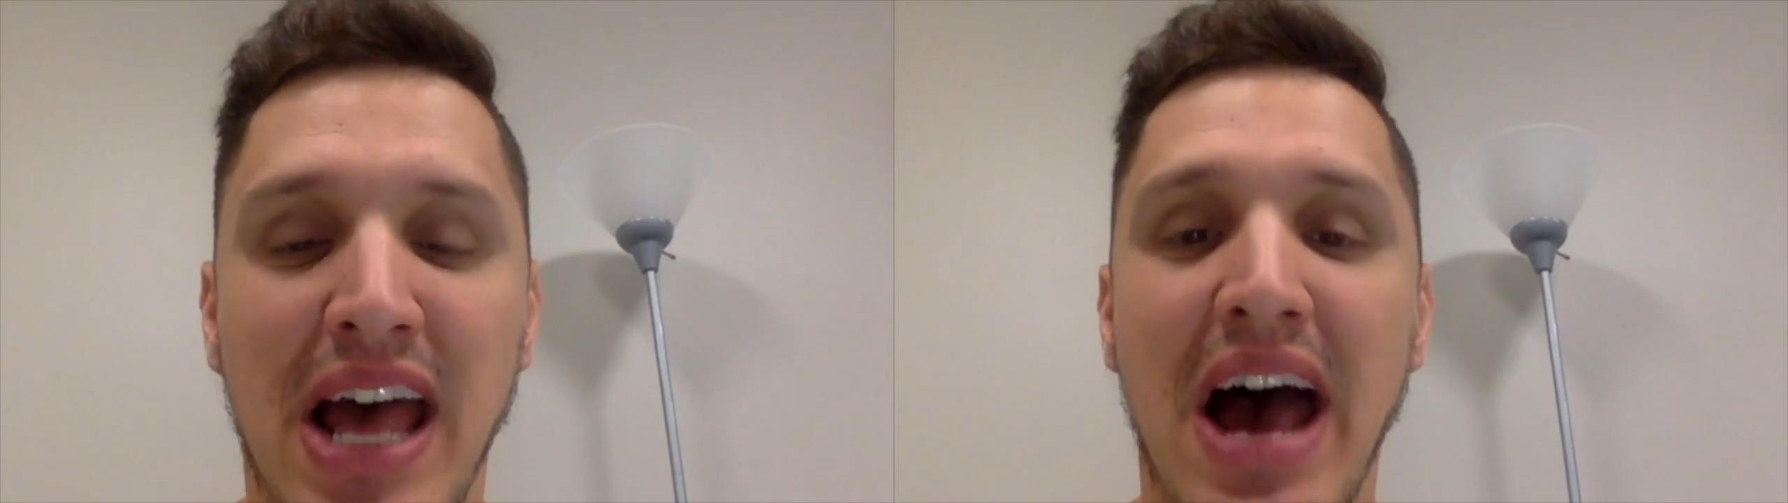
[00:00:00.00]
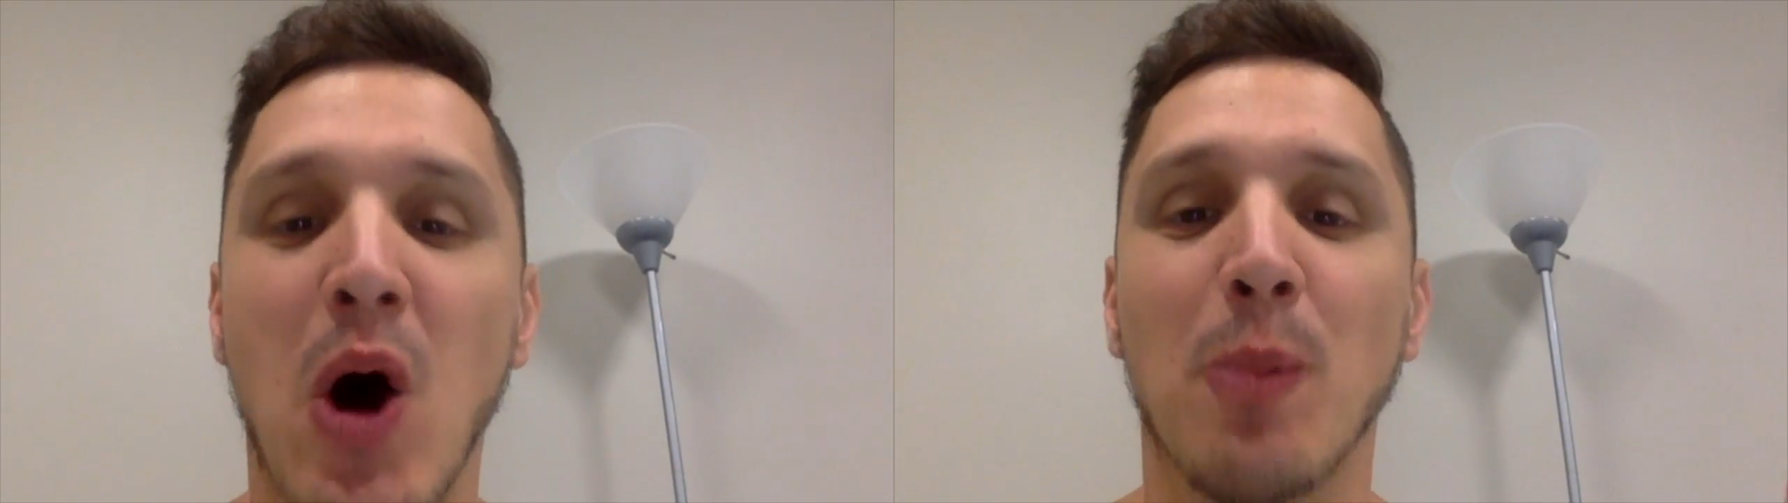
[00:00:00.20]

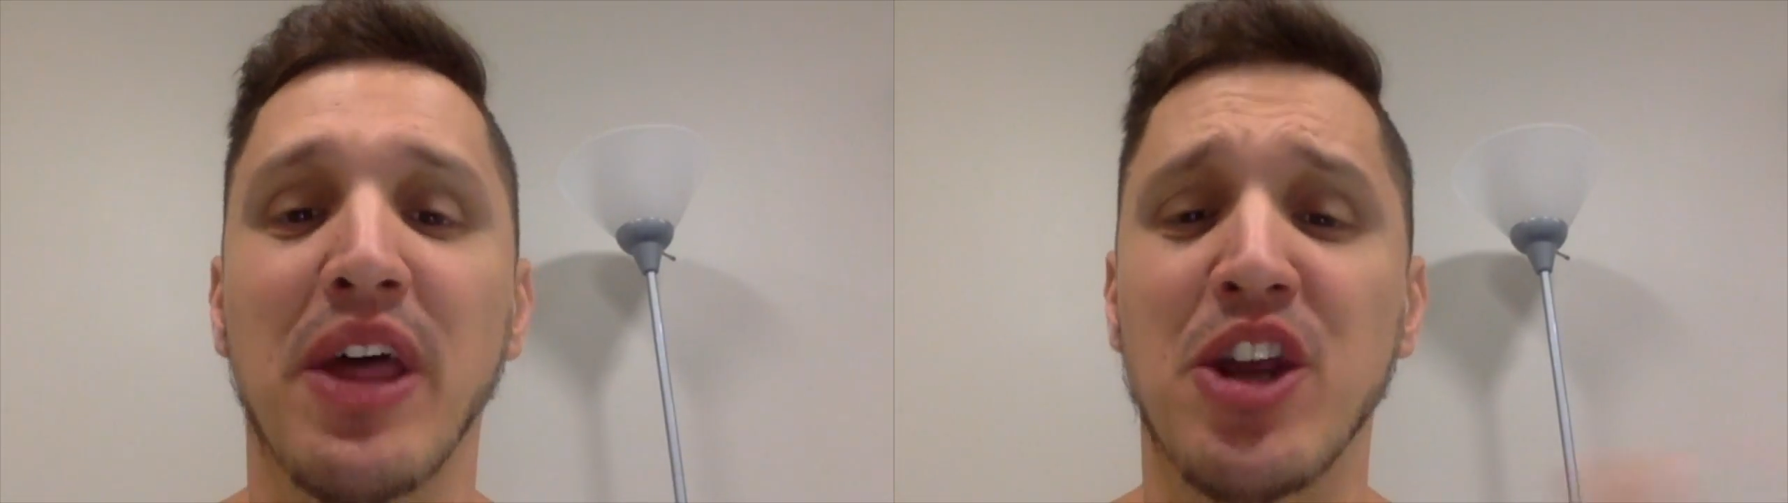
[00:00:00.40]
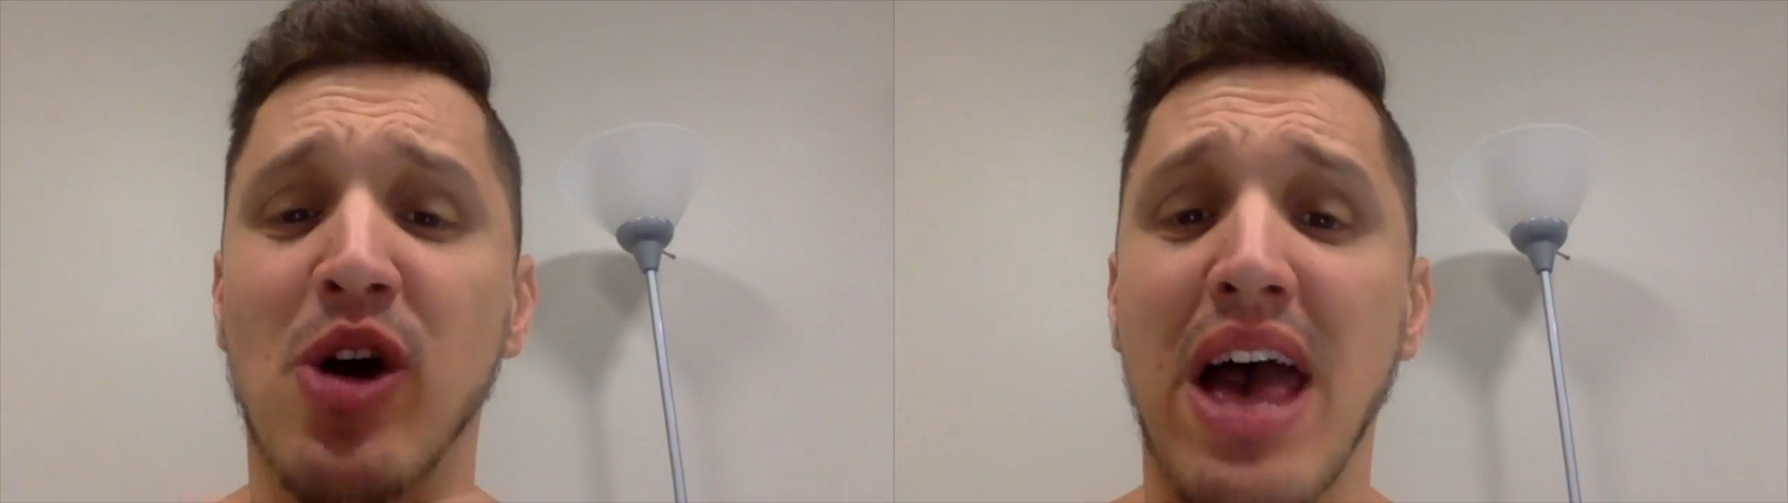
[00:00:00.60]
I hope
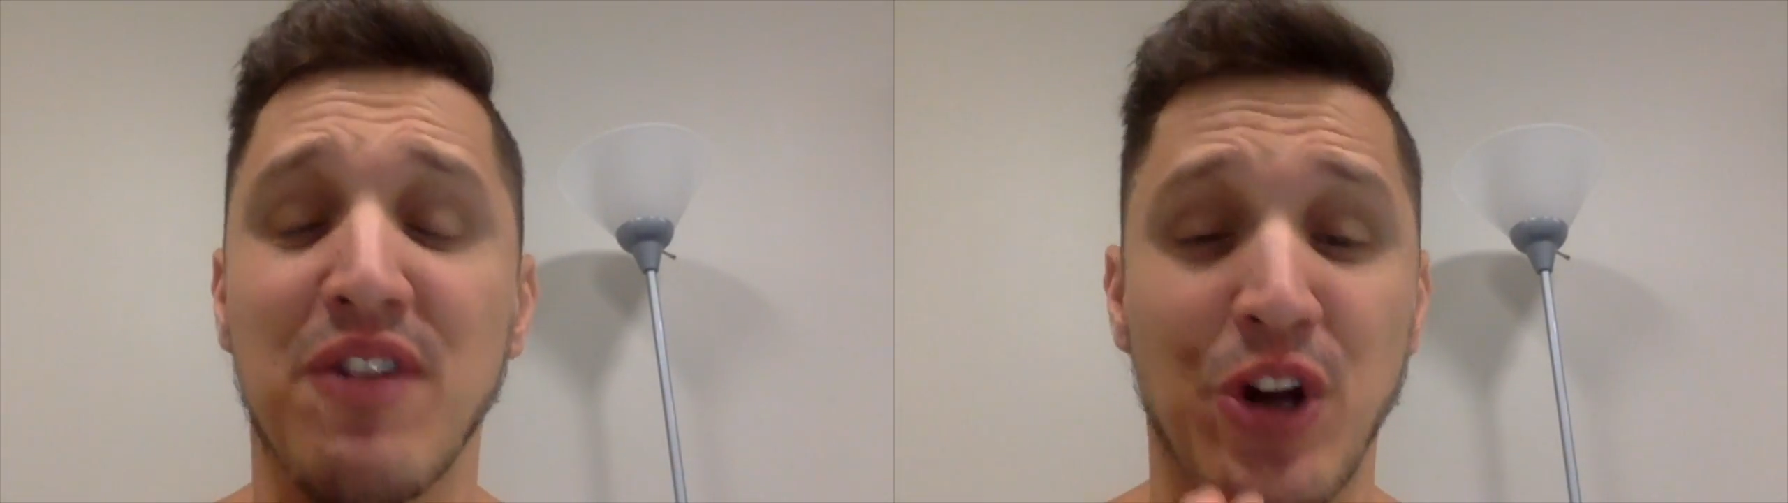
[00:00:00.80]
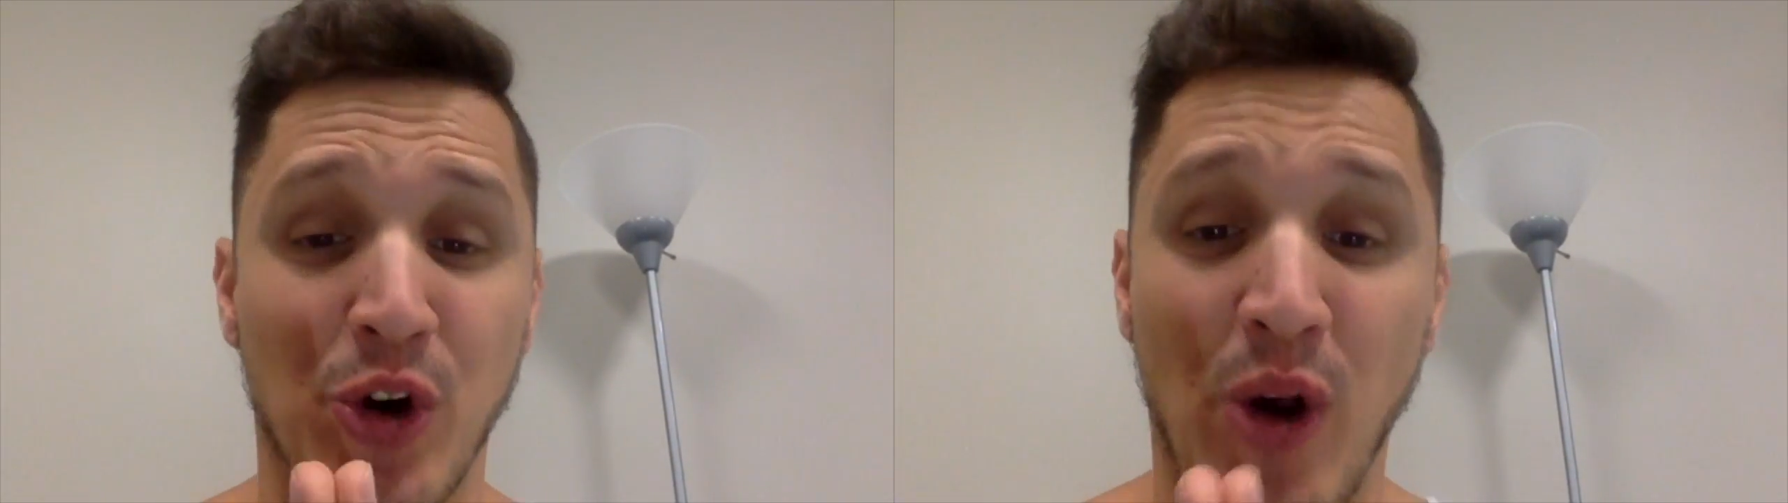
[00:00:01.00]
that you're
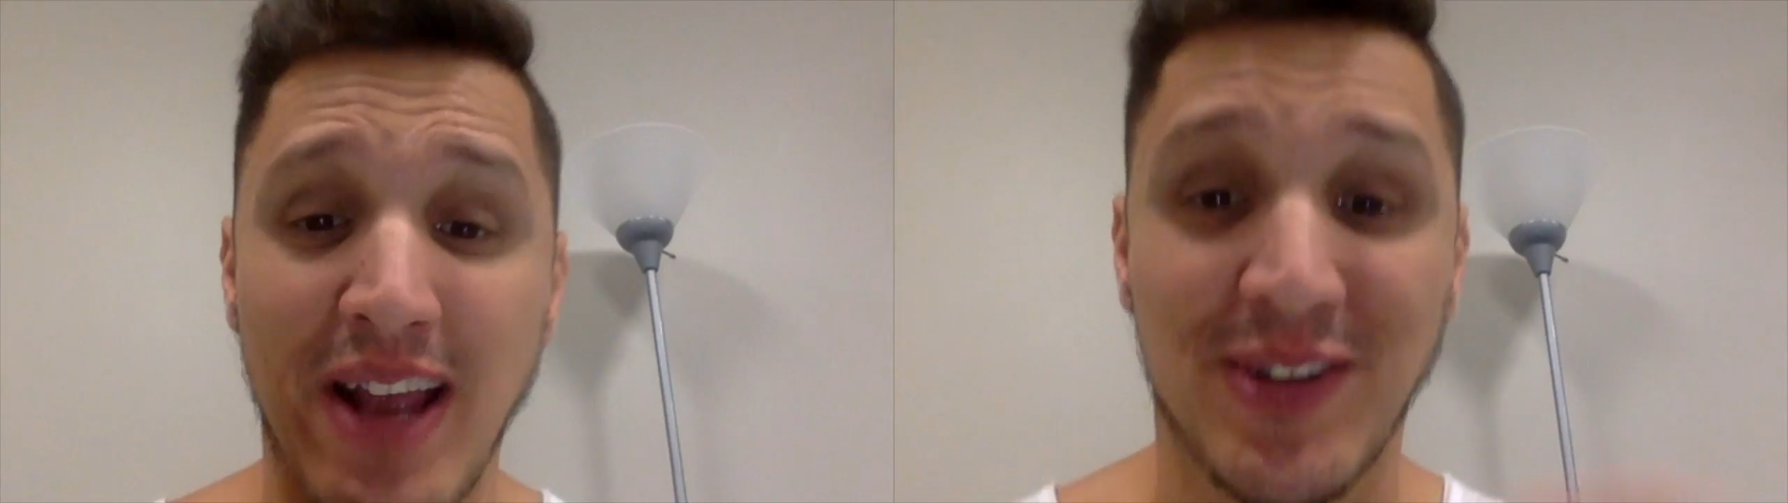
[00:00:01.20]
having a great